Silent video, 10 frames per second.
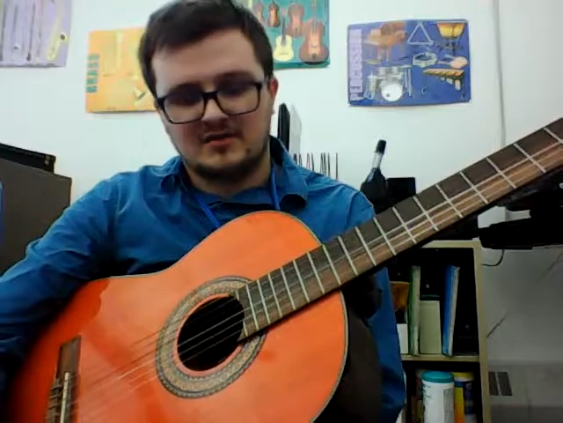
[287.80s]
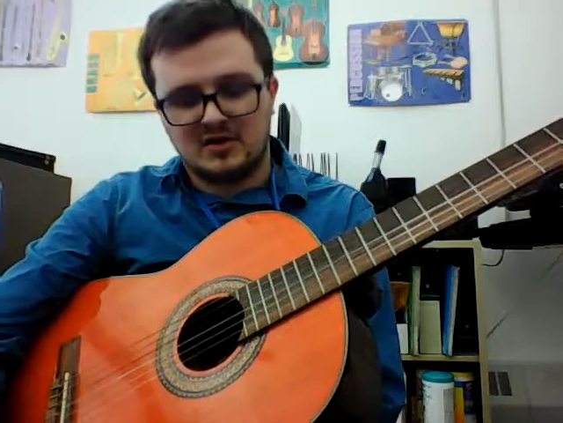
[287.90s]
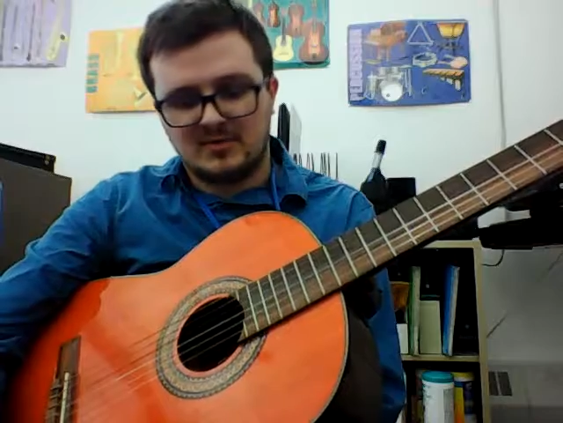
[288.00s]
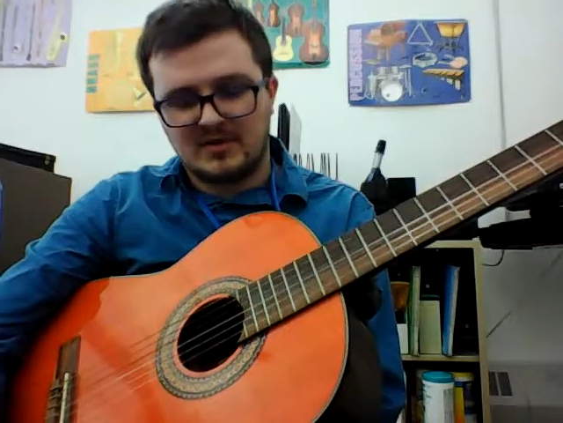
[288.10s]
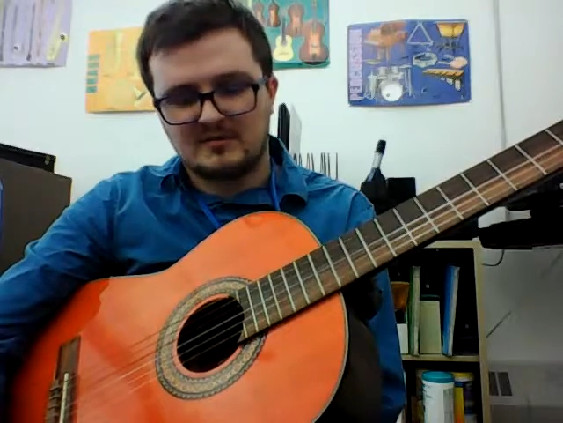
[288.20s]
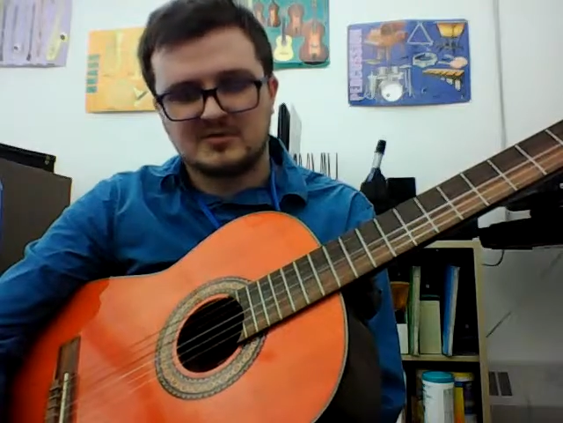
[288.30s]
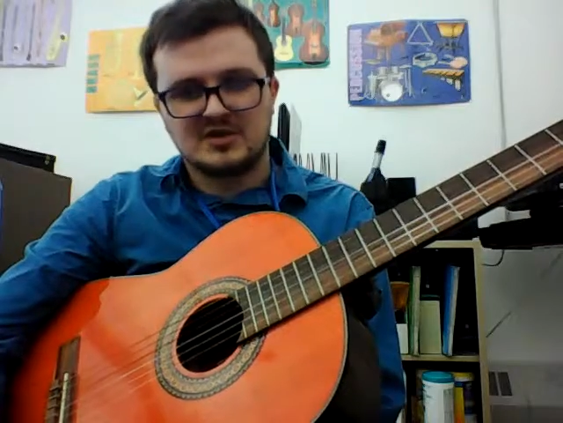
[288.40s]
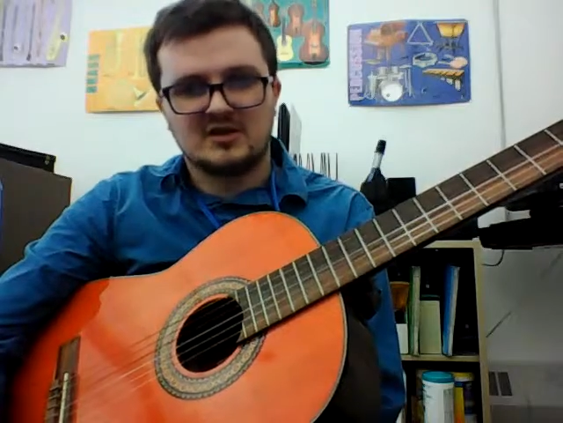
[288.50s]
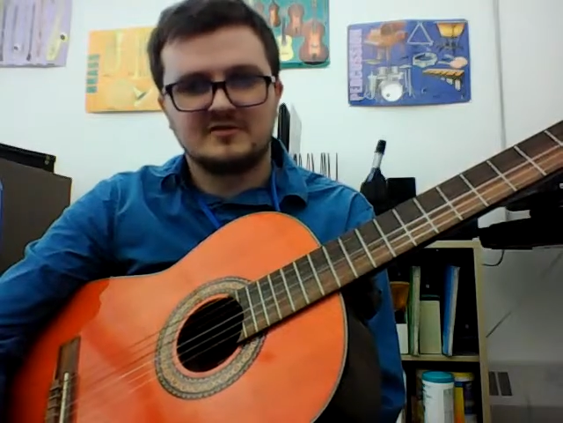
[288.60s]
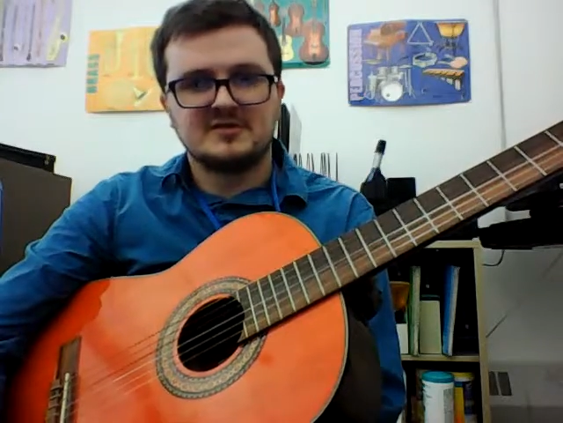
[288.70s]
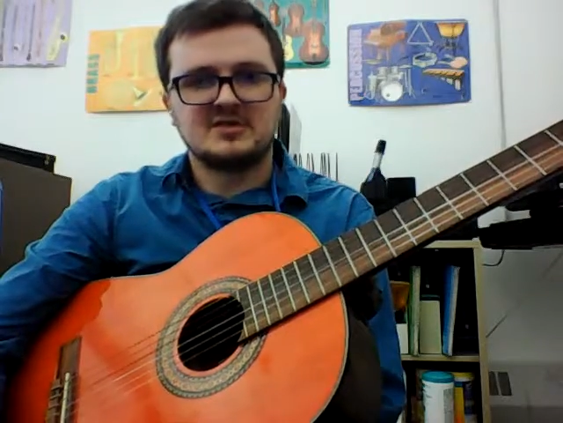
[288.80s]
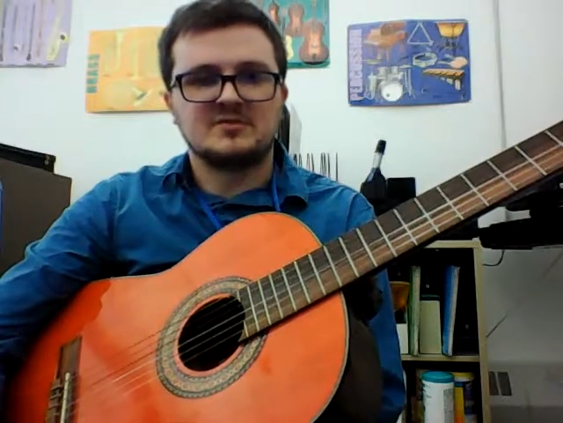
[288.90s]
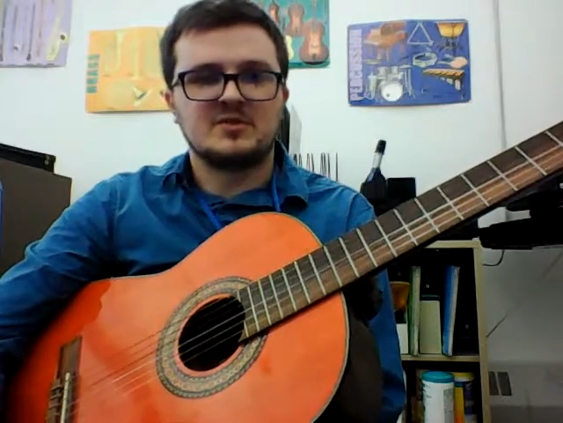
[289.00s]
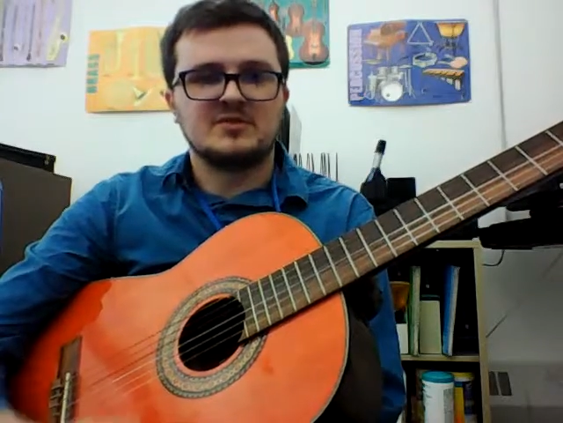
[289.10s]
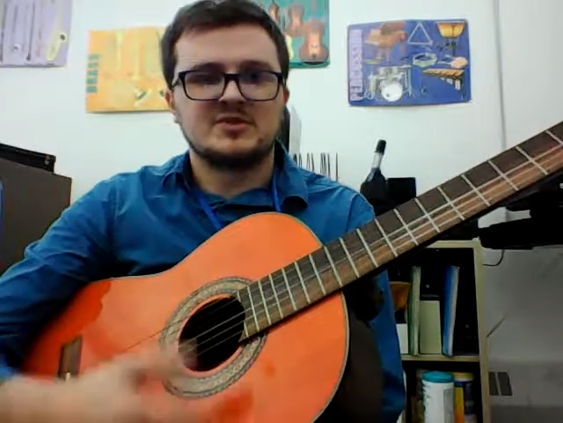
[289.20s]
all by themselves. It
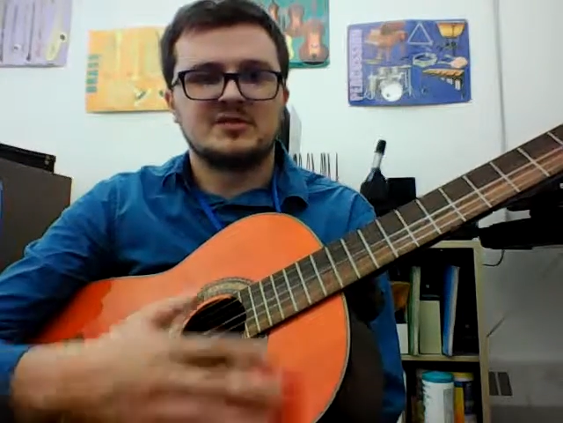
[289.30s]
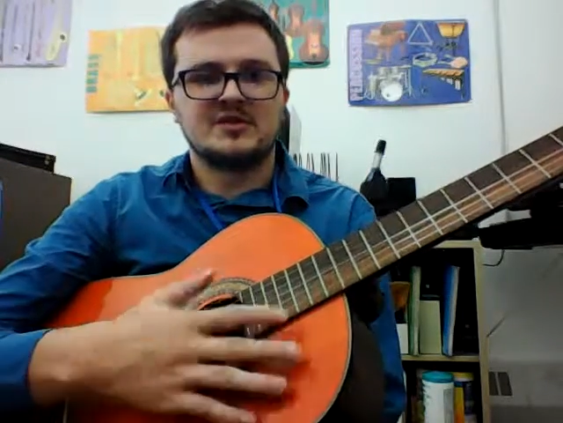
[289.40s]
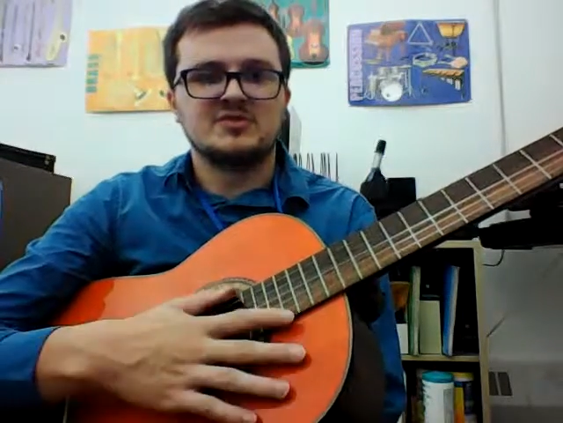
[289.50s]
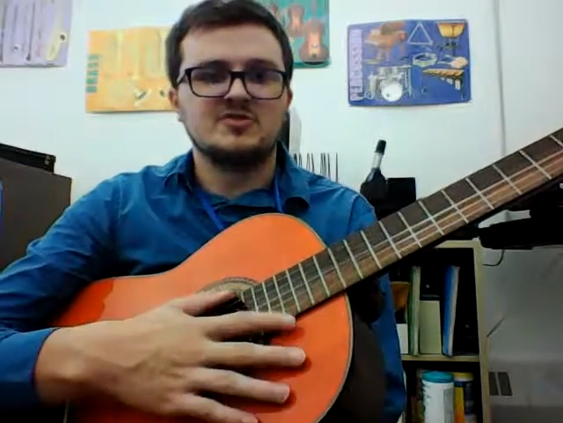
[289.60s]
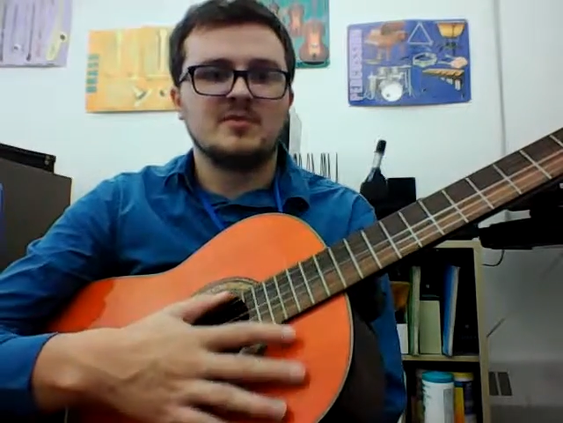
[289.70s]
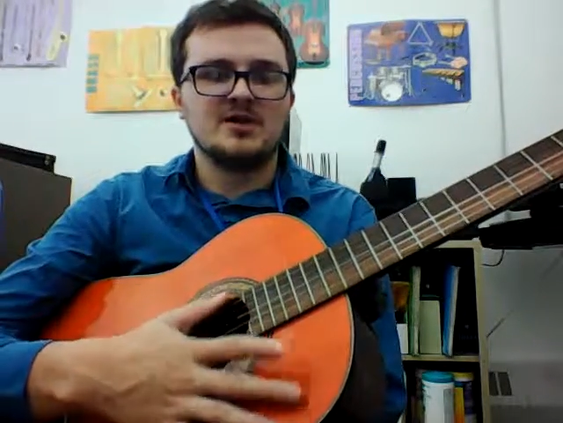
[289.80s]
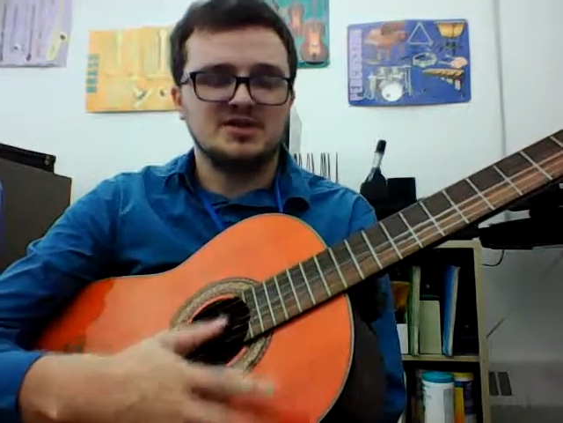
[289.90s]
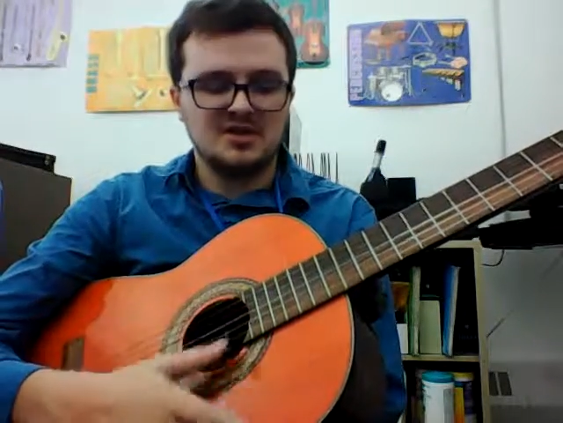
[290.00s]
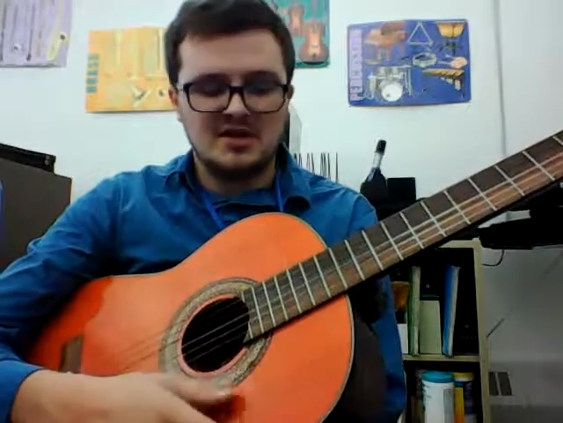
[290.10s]
doesn't really sound like too much.